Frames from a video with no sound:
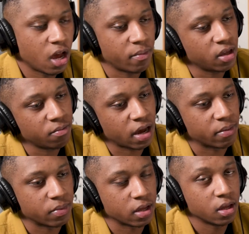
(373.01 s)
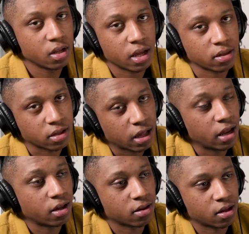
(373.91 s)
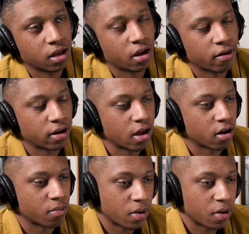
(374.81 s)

I mean, he might be. That's that is the Eren Yeager,